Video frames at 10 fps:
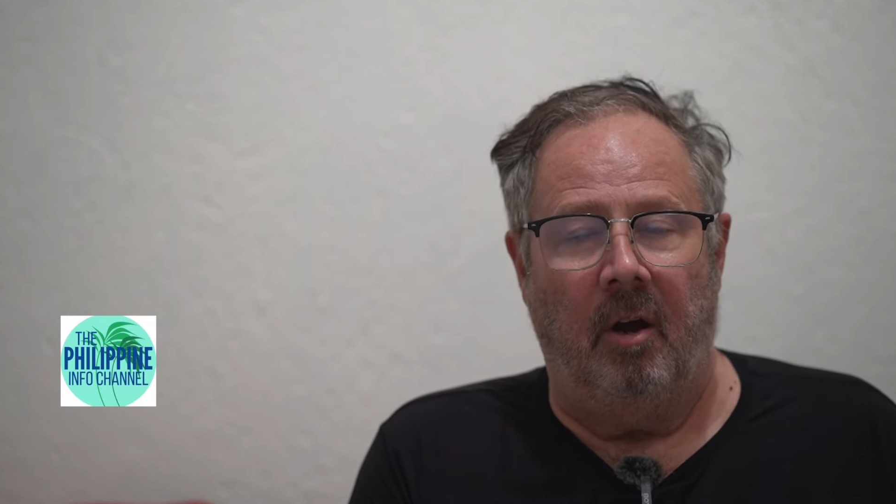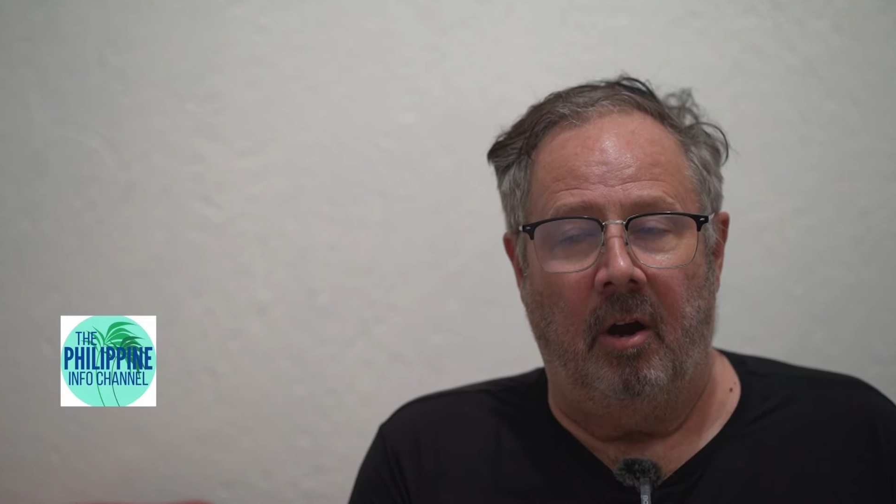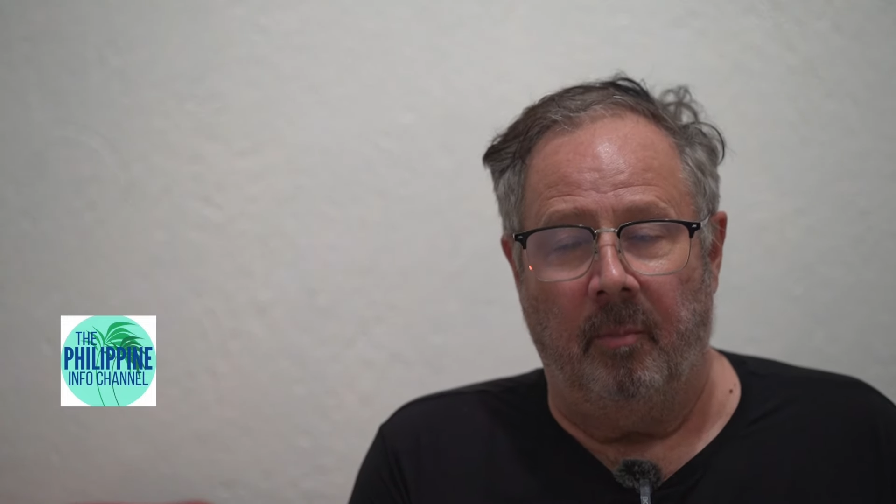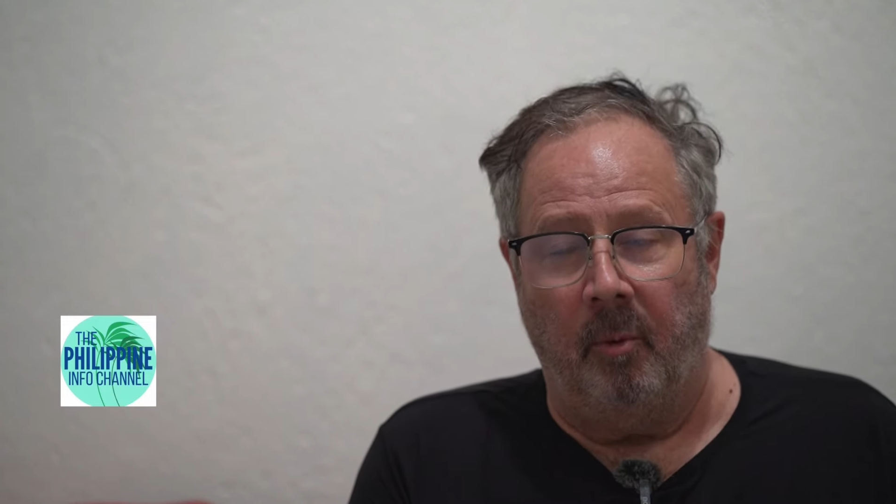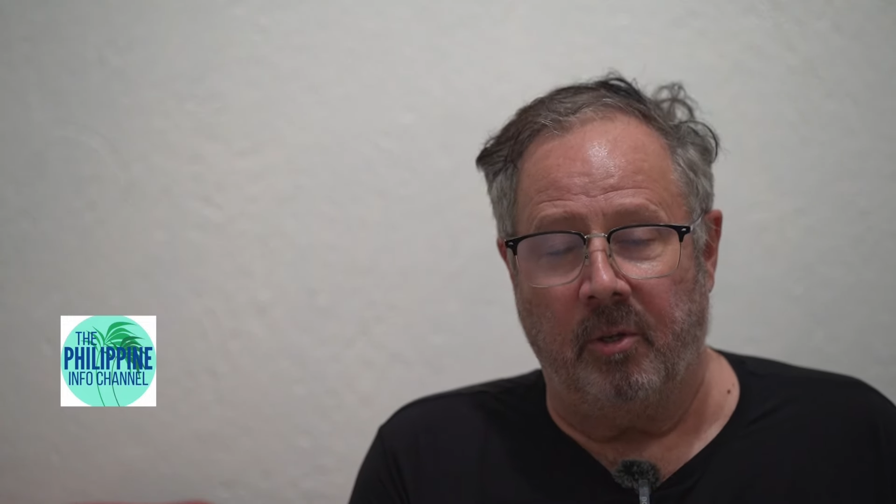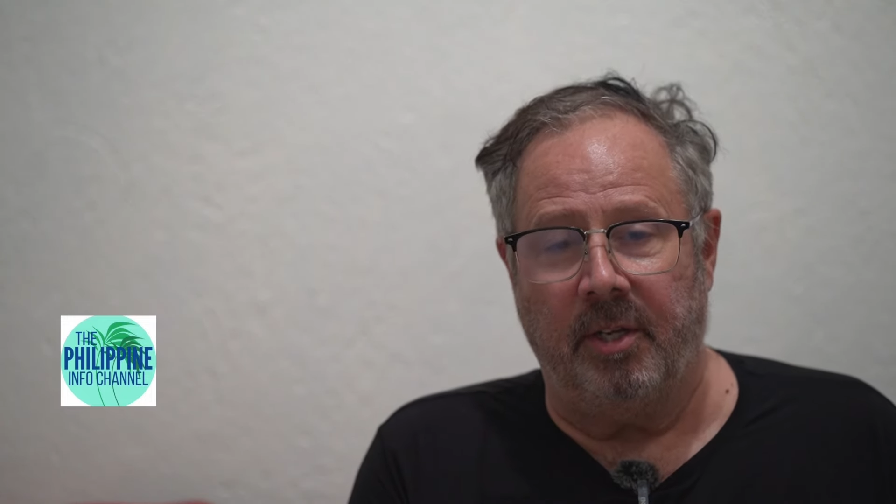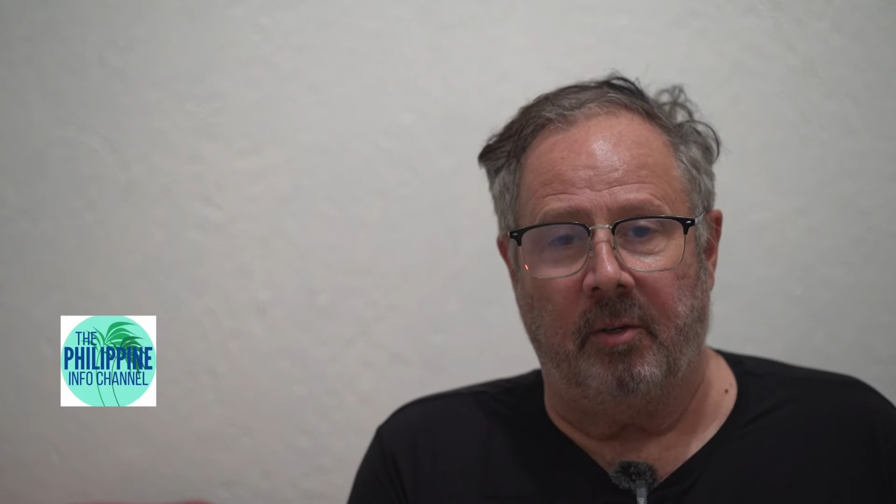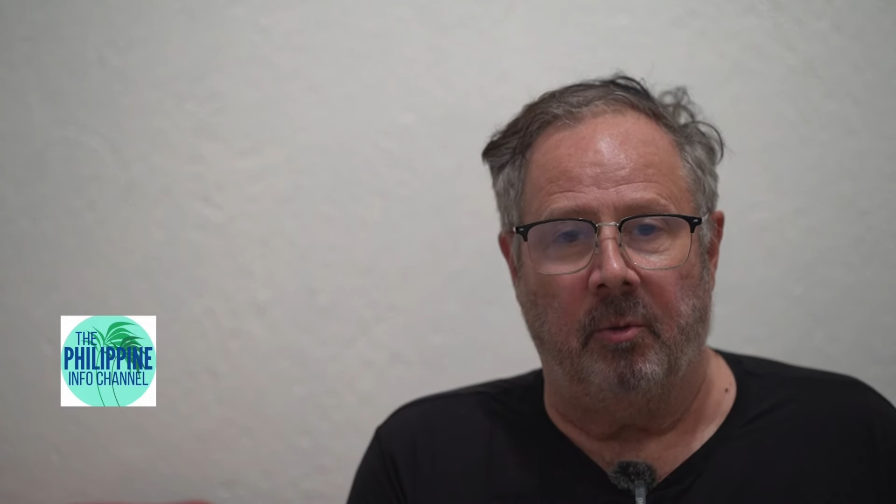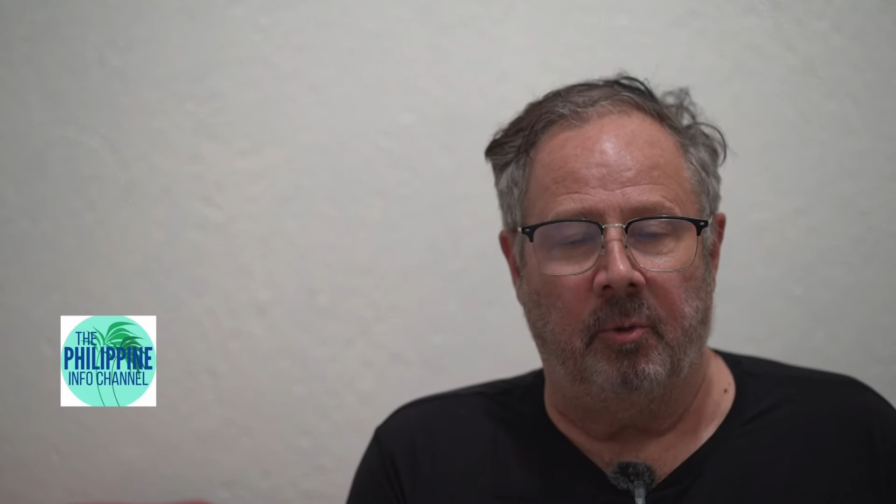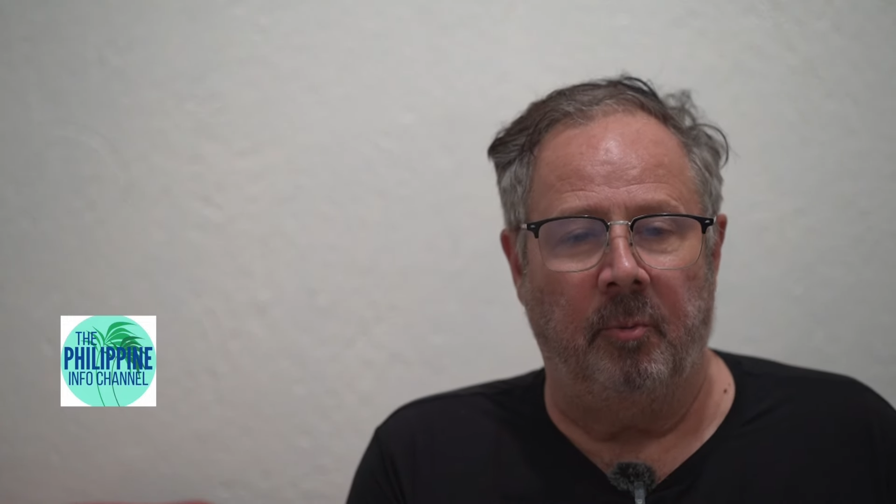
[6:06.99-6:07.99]
Our
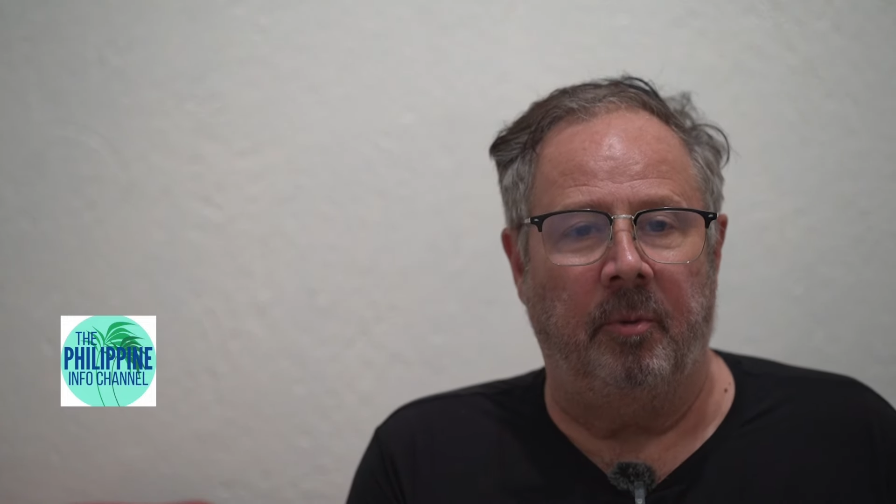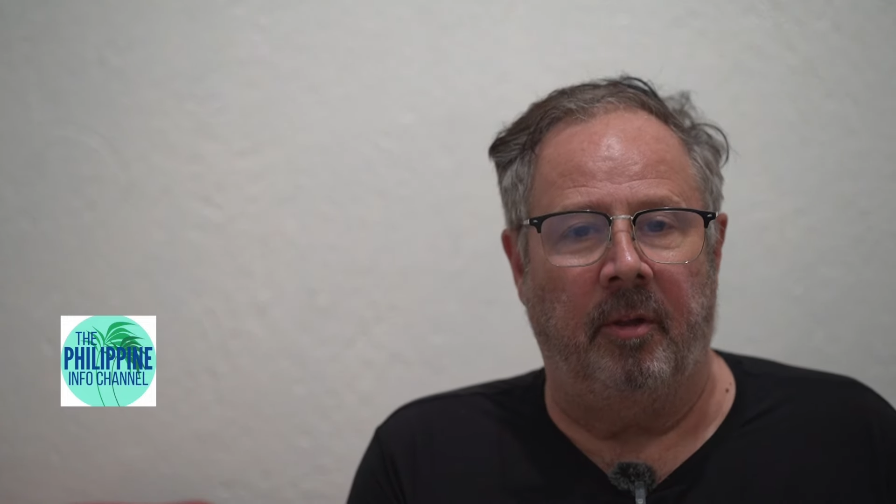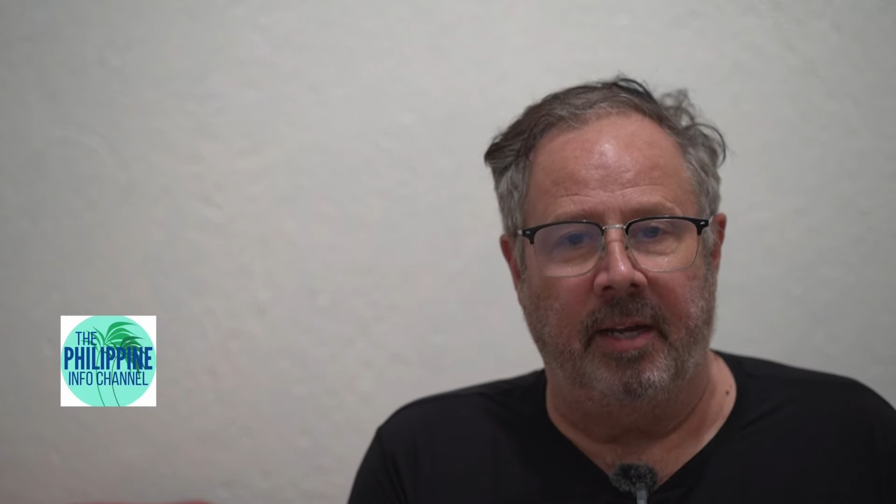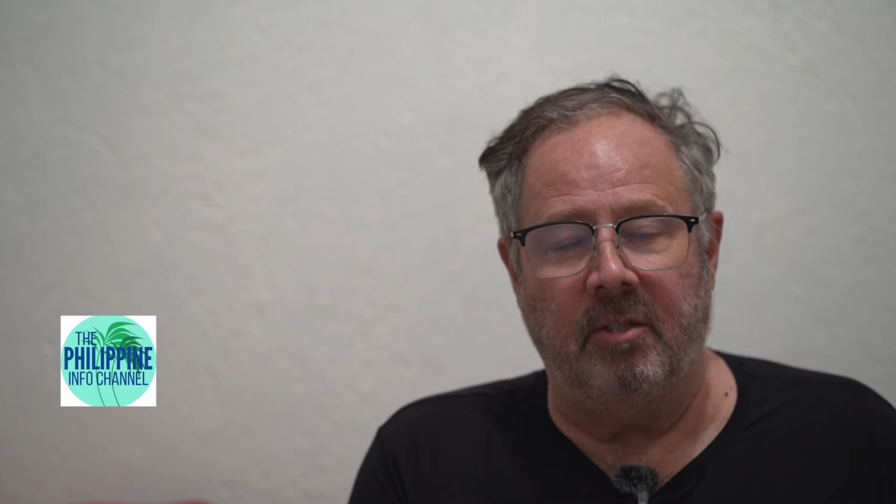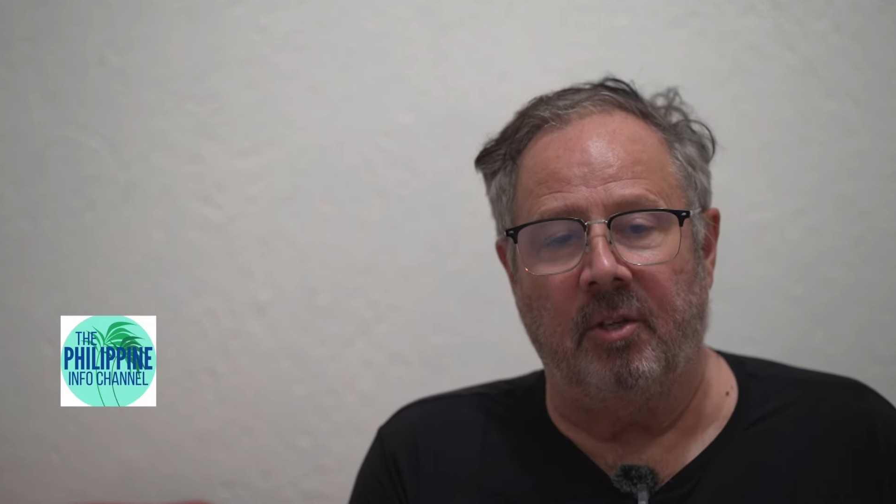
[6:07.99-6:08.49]
motorcycle group likes